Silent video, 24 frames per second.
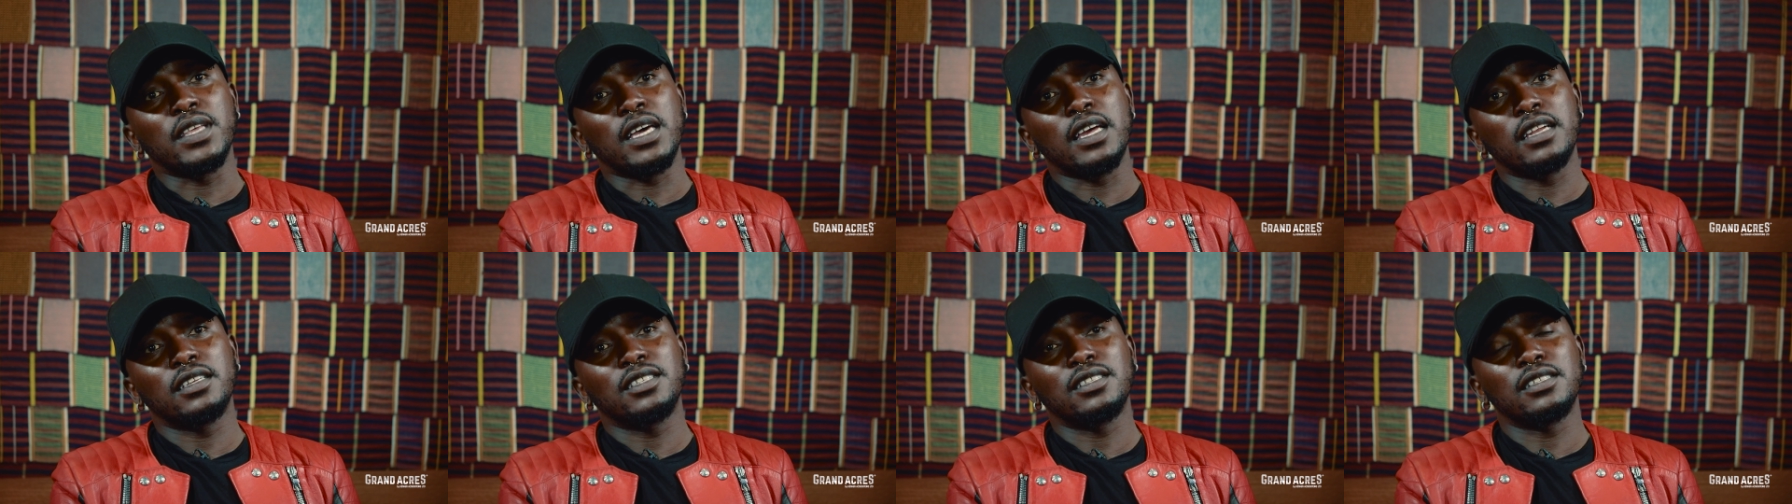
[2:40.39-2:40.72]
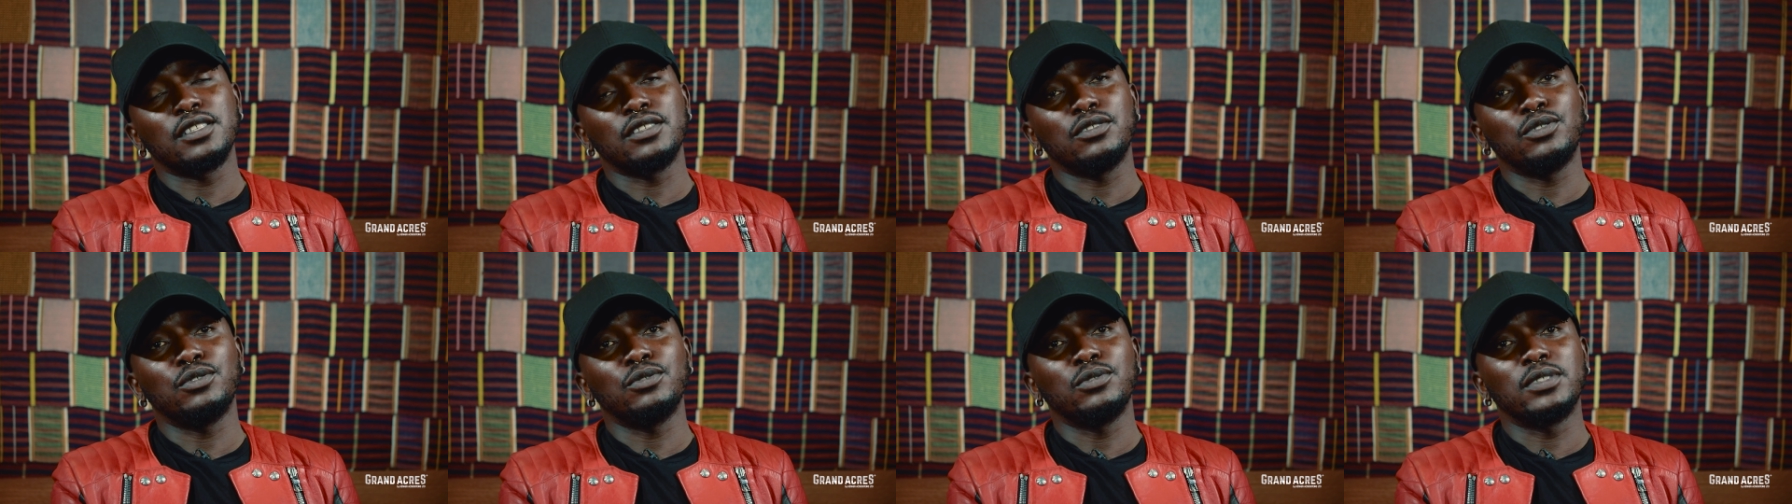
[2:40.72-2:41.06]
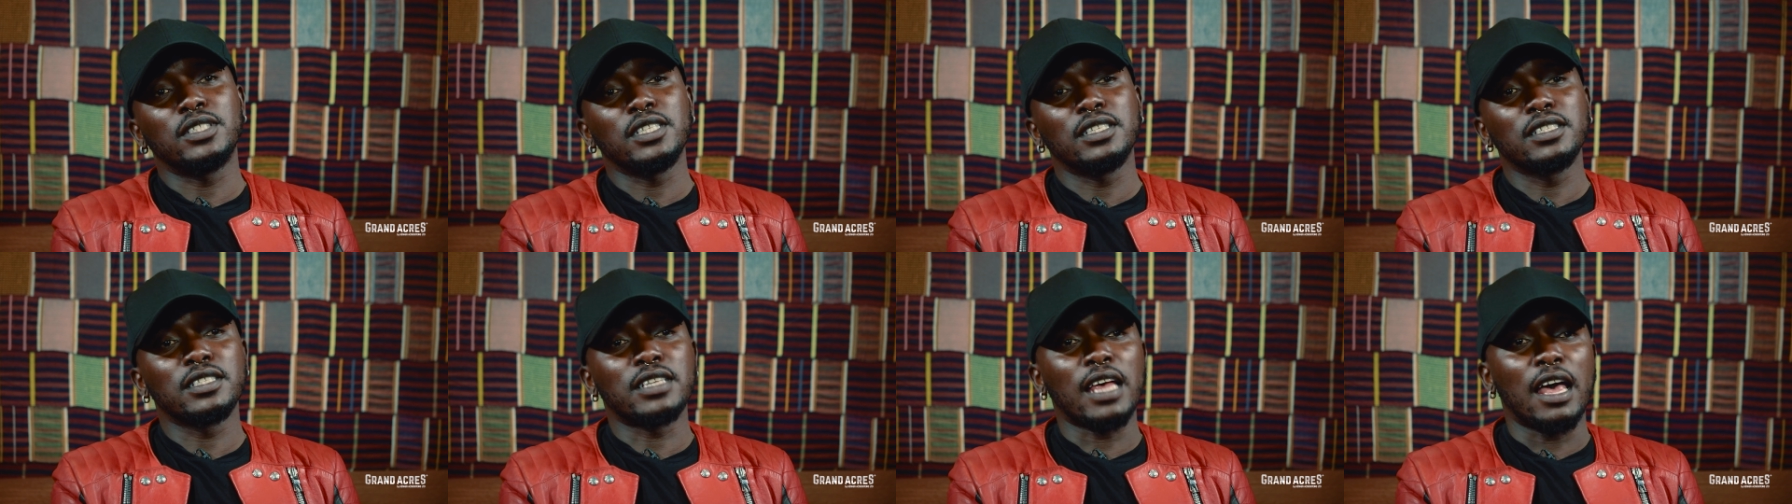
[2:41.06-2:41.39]
that you
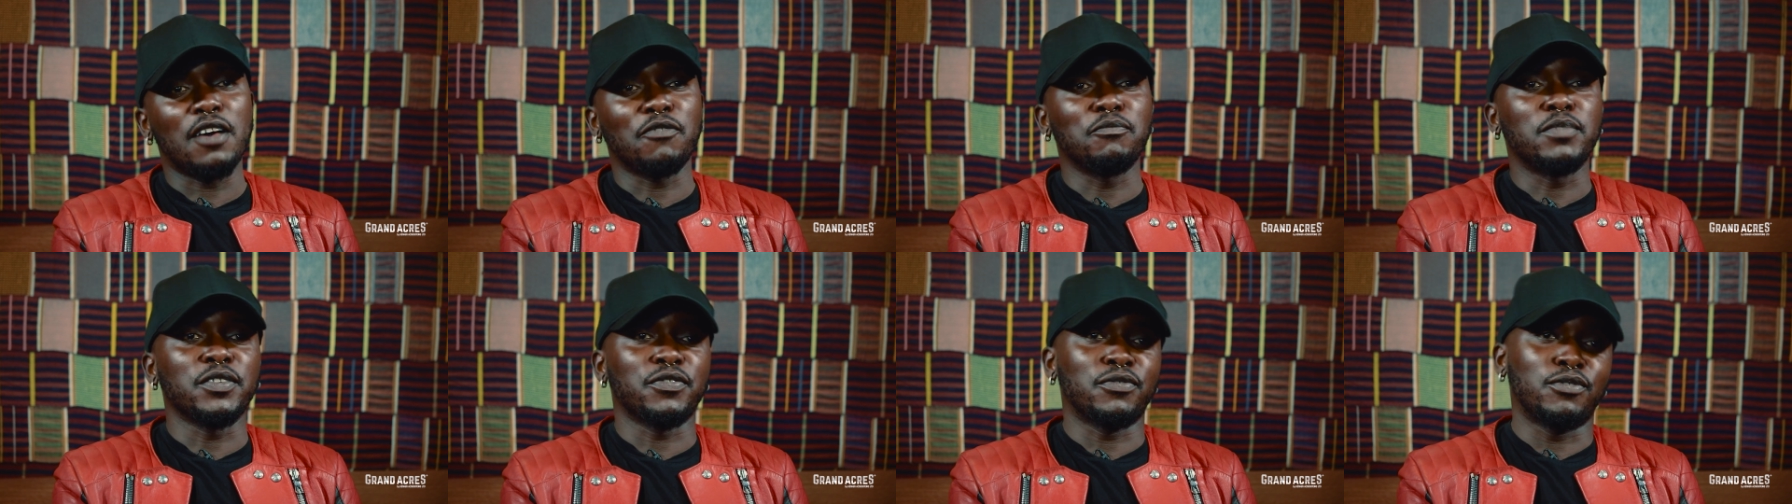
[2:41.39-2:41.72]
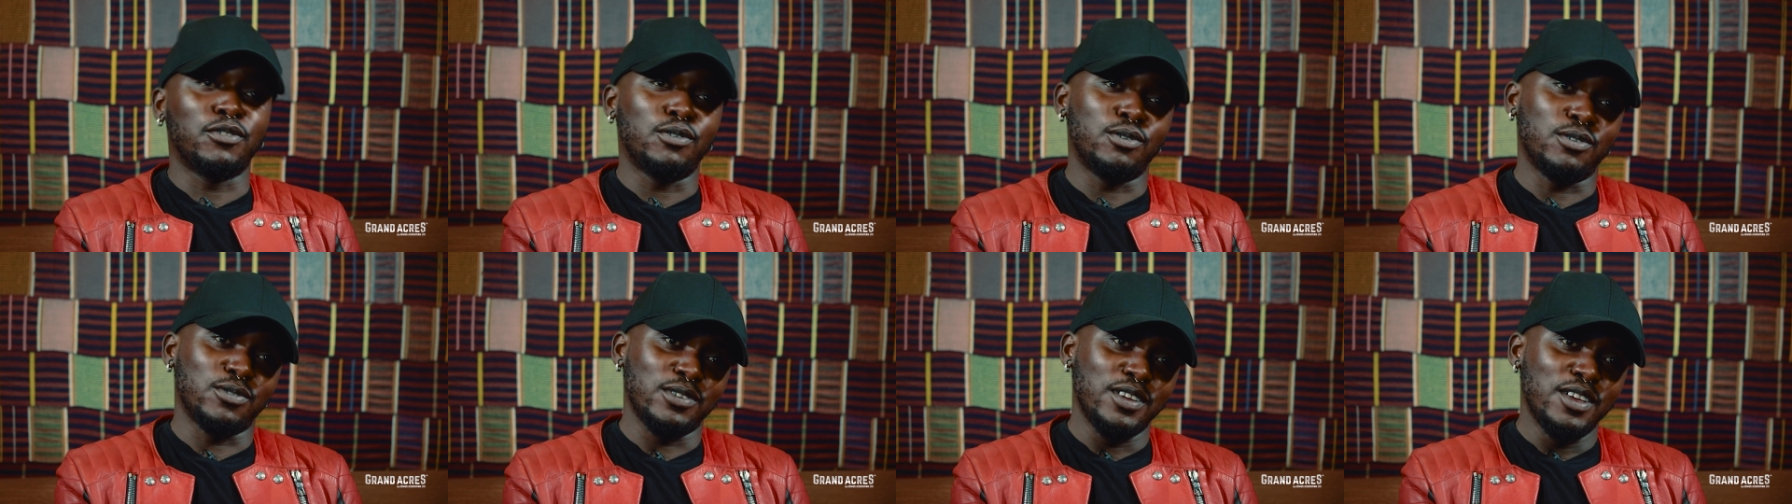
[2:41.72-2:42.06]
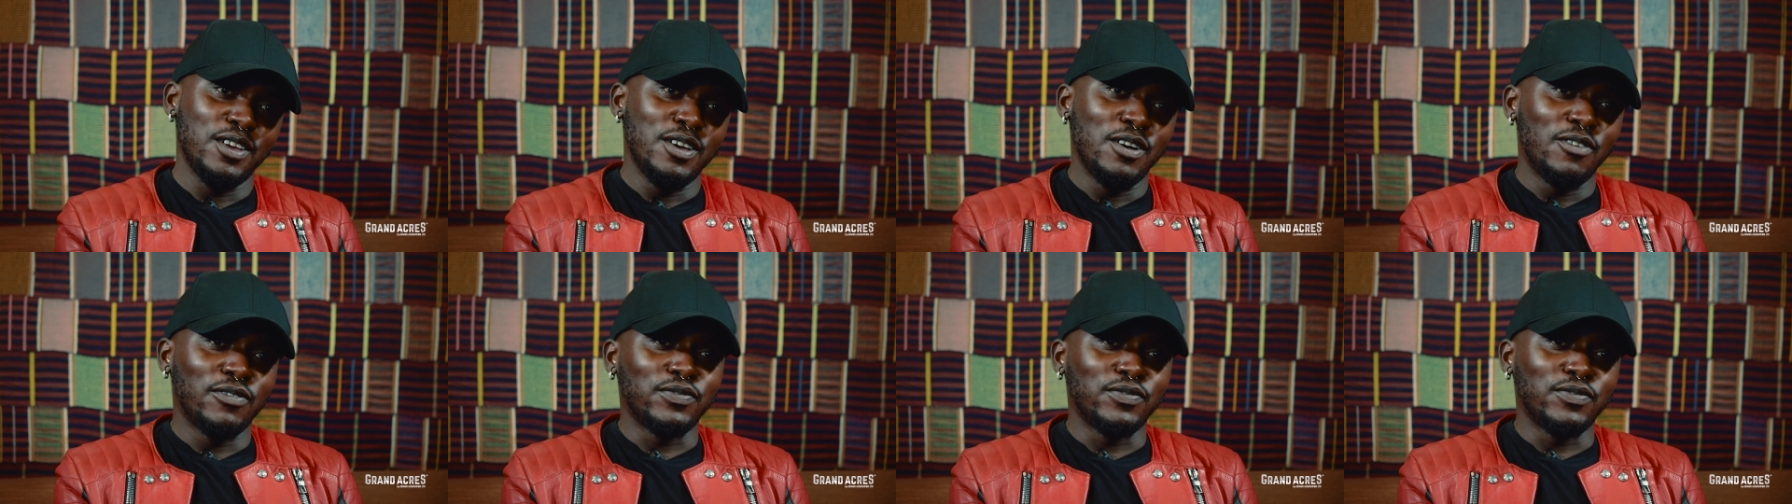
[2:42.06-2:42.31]
didn't have before.